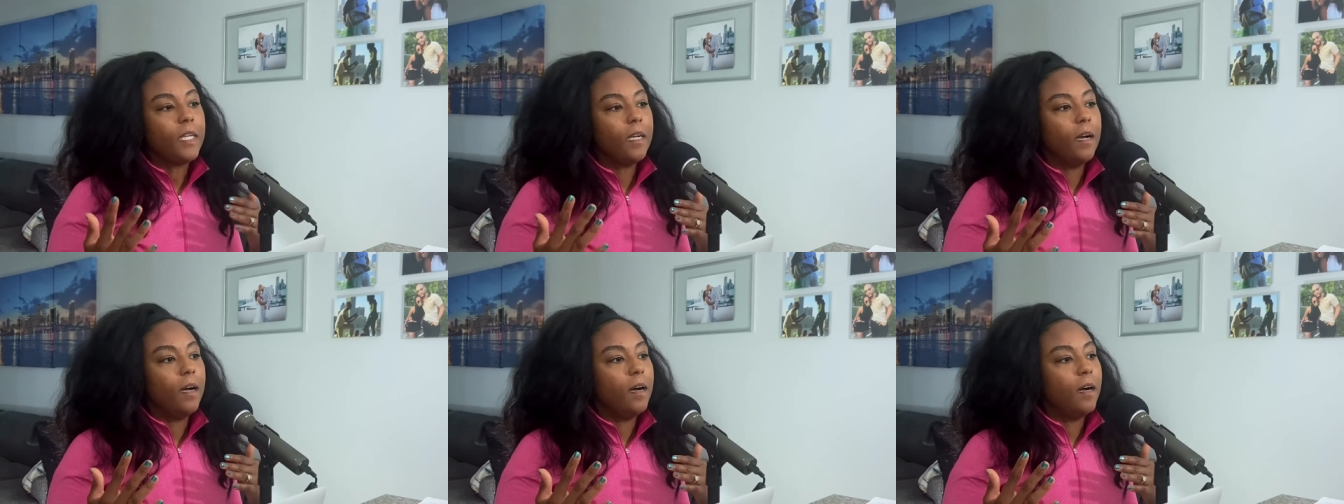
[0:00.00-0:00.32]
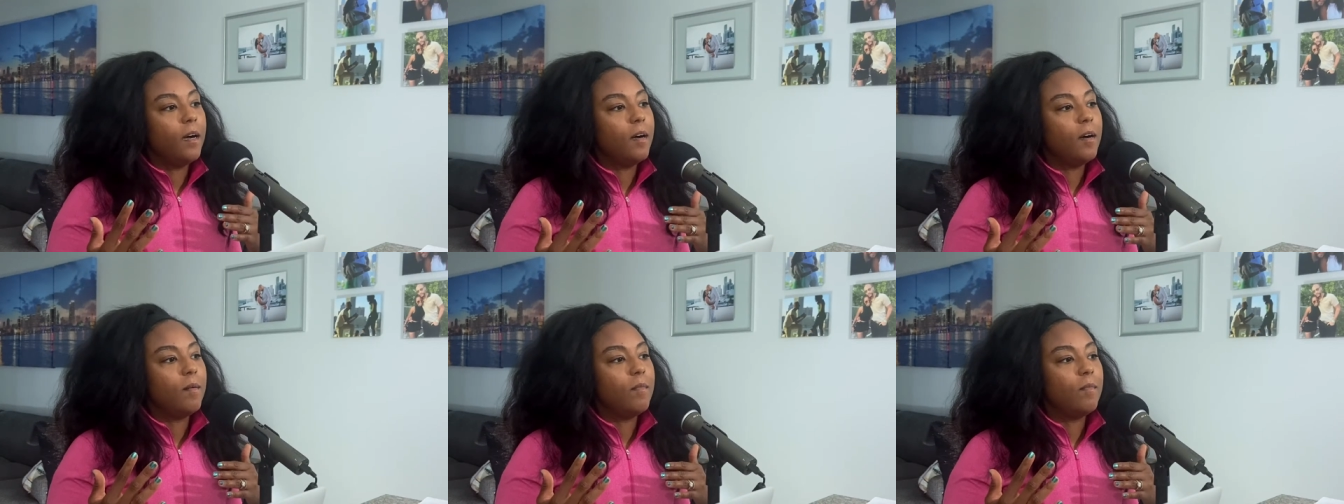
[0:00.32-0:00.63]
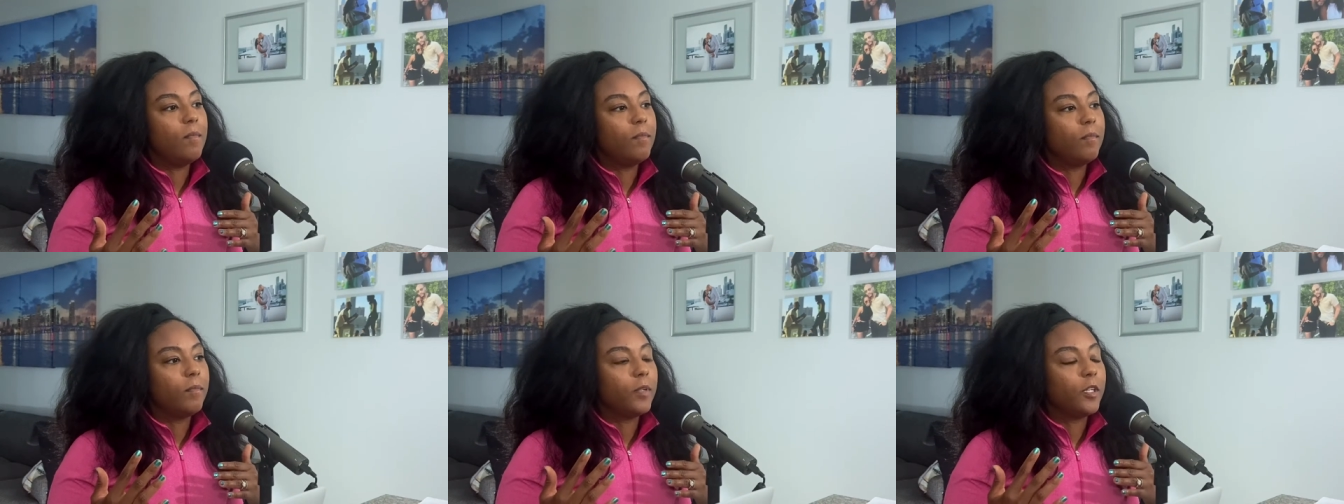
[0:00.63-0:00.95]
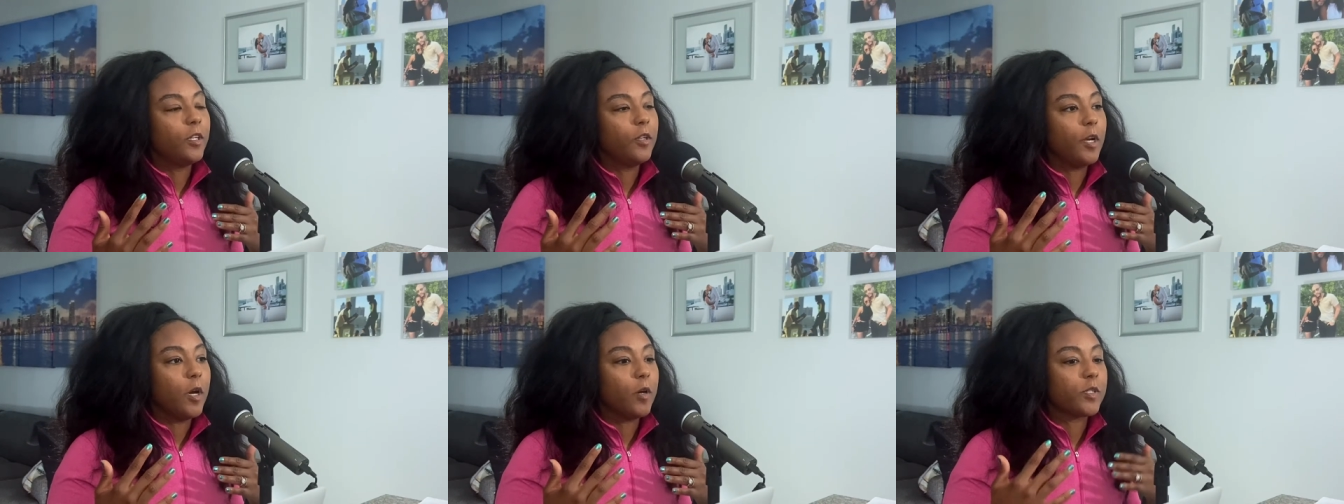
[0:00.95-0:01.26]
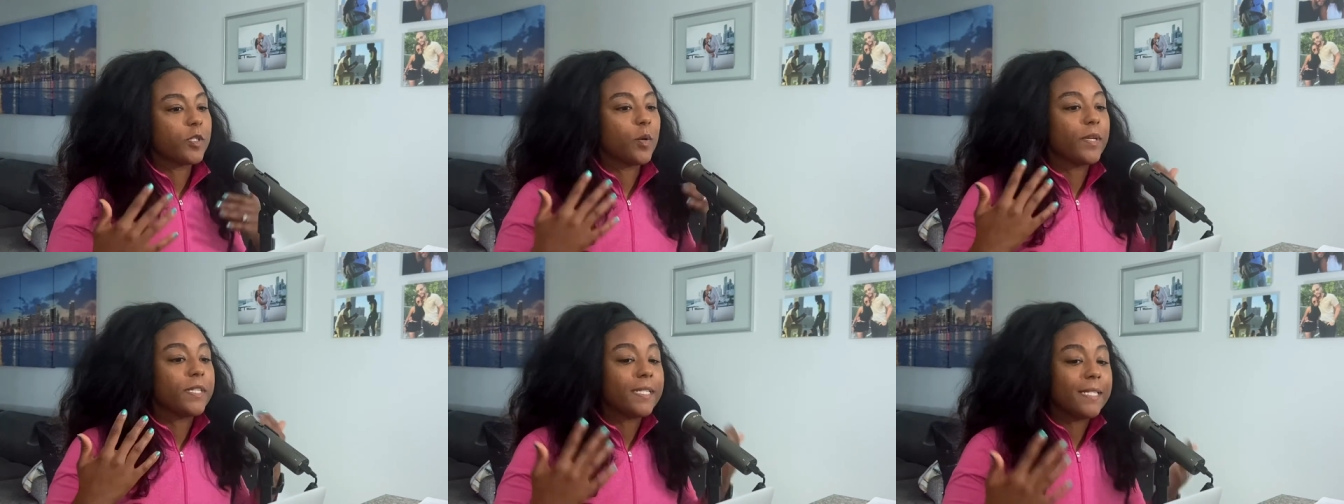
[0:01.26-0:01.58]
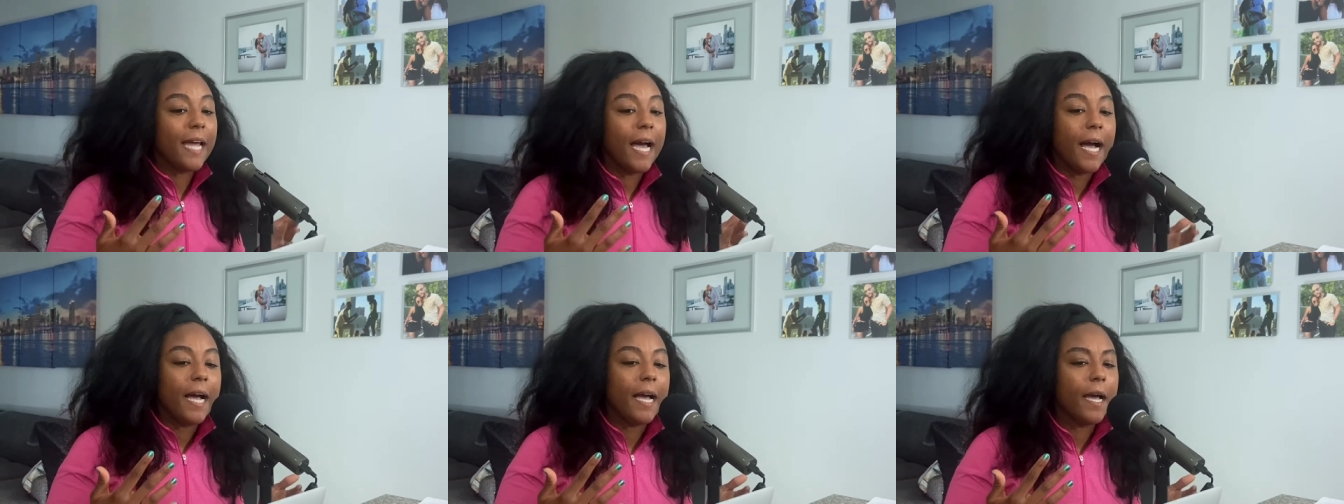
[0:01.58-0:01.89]
Um, you know, so it's
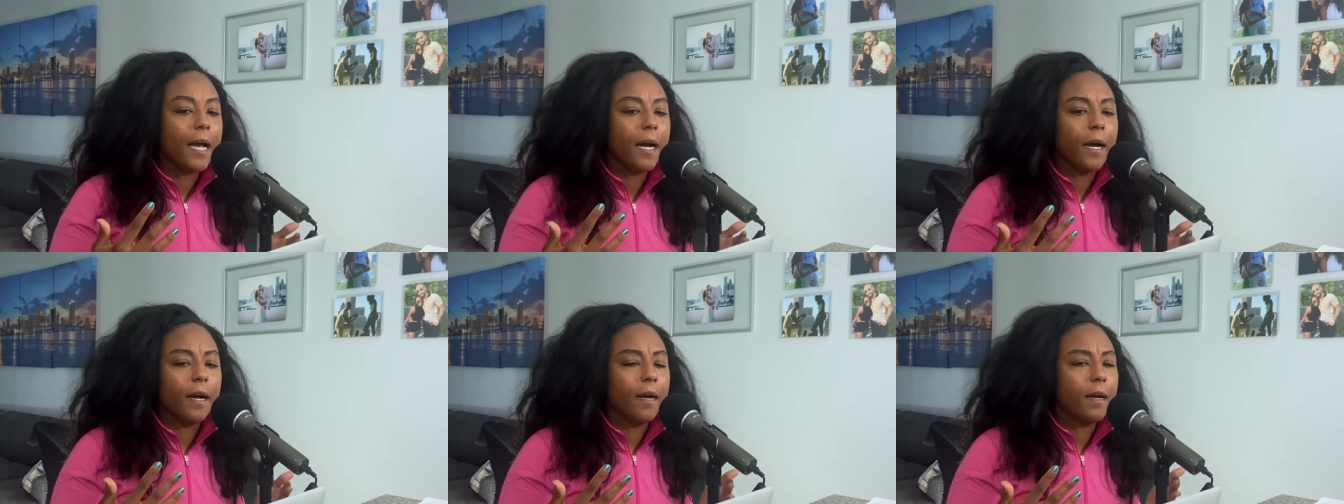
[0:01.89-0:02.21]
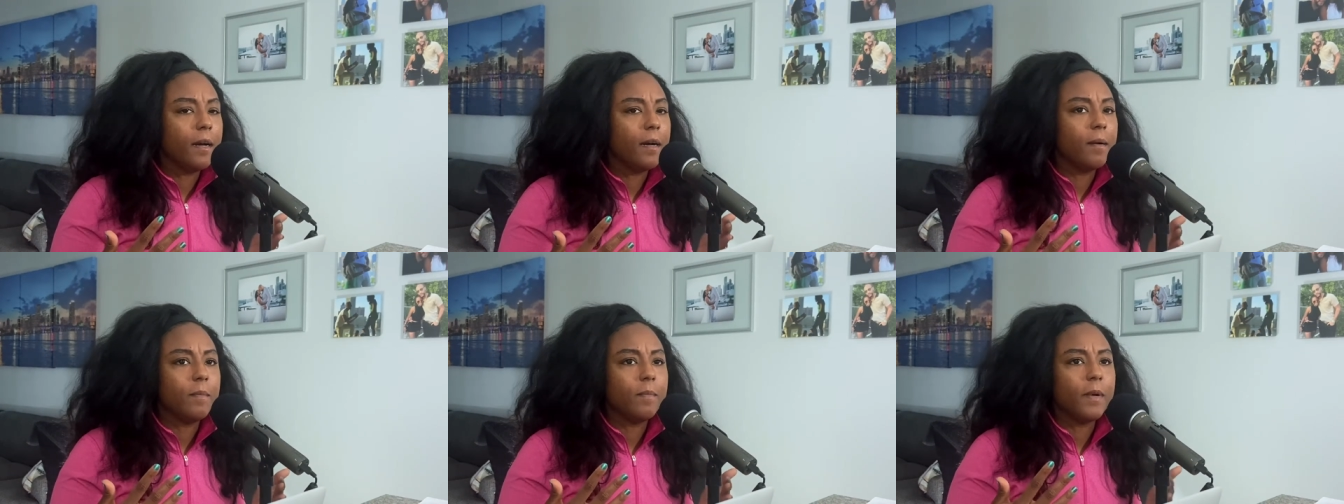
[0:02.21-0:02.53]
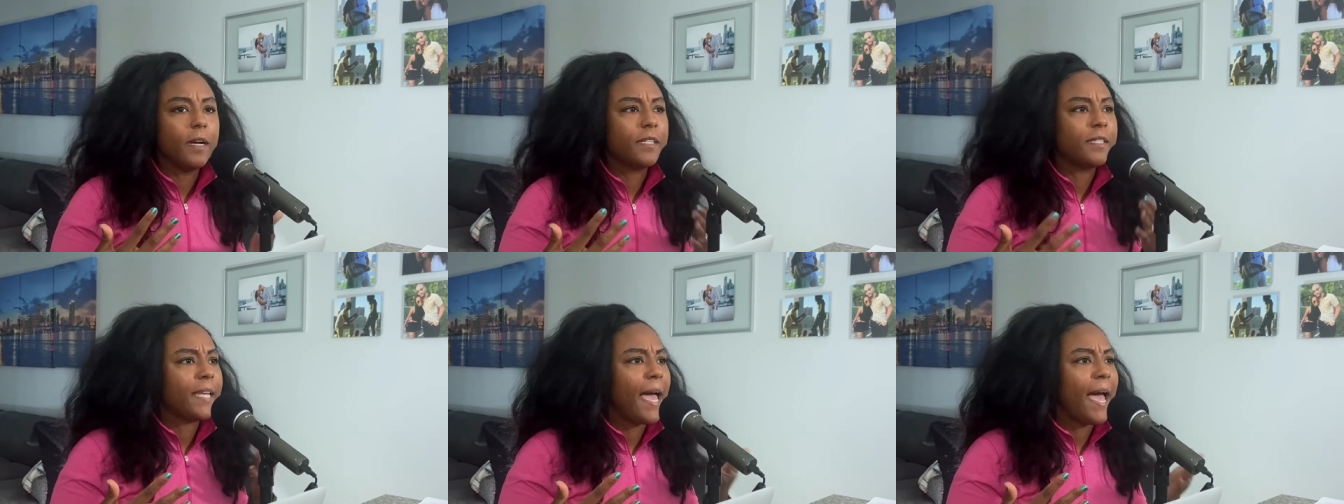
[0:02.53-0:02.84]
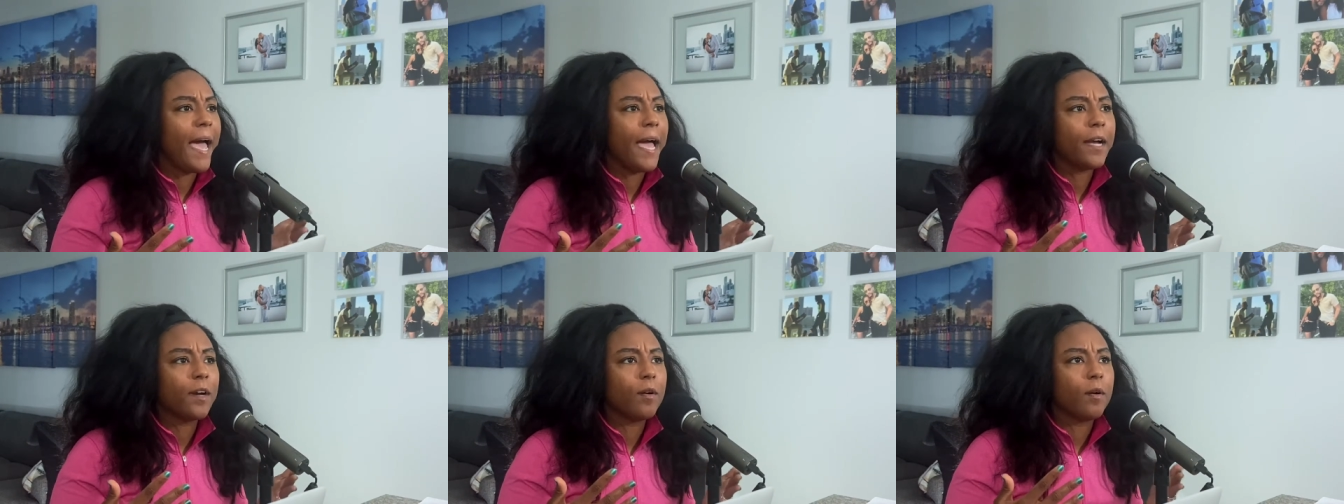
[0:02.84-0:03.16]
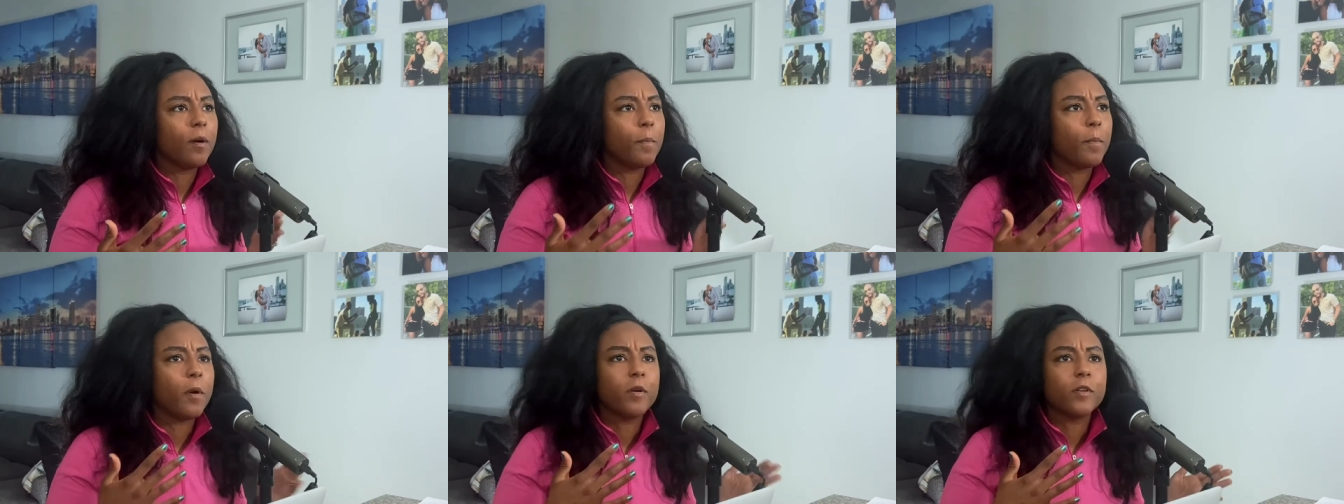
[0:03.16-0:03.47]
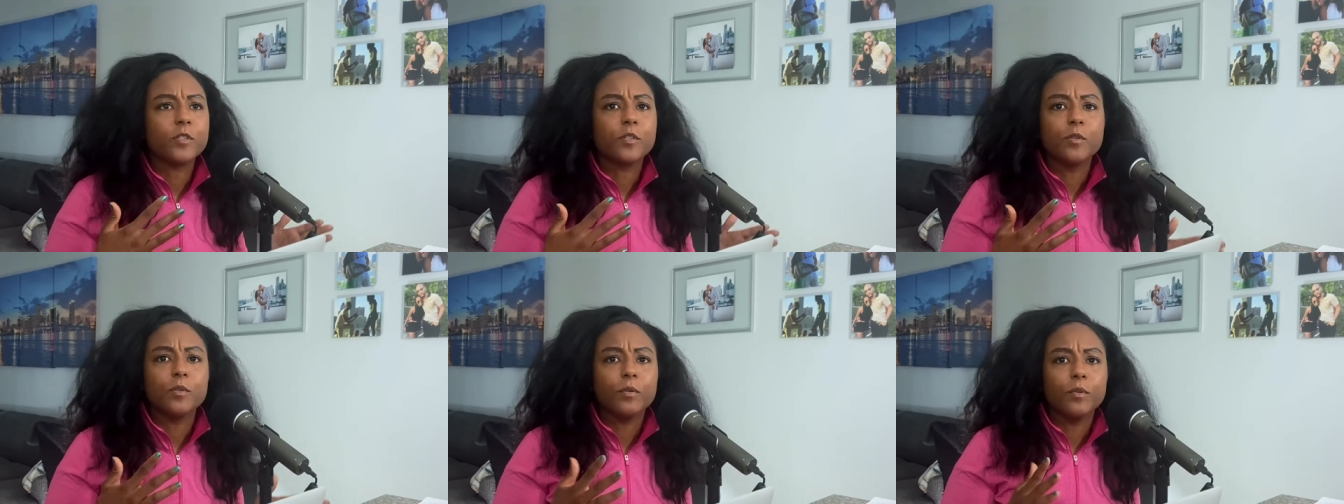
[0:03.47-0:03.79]
not a attack or a
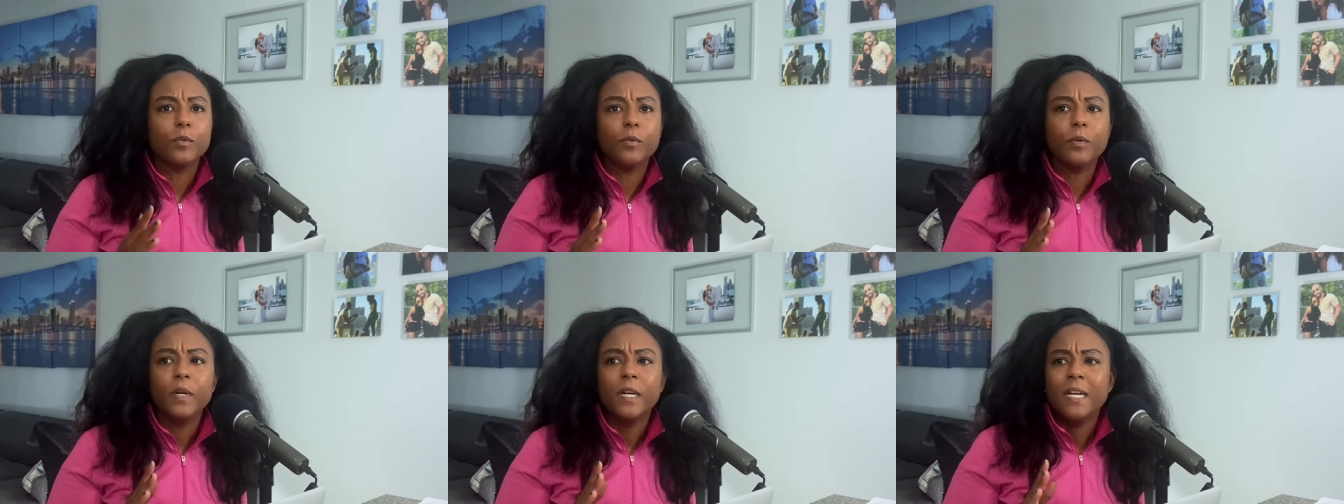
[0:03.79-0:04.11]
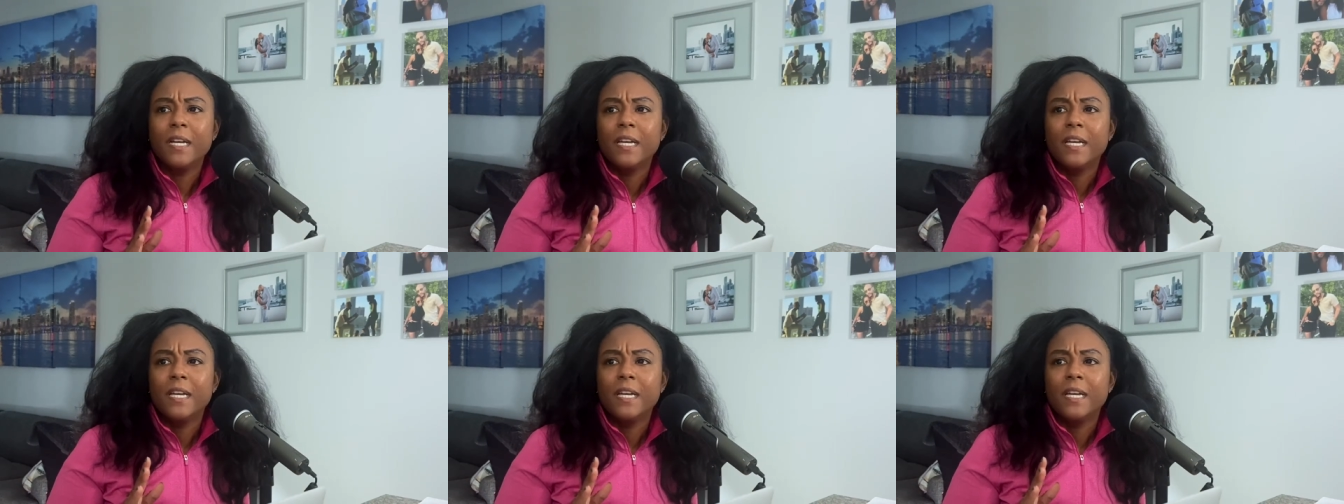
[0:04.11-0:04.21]
personal,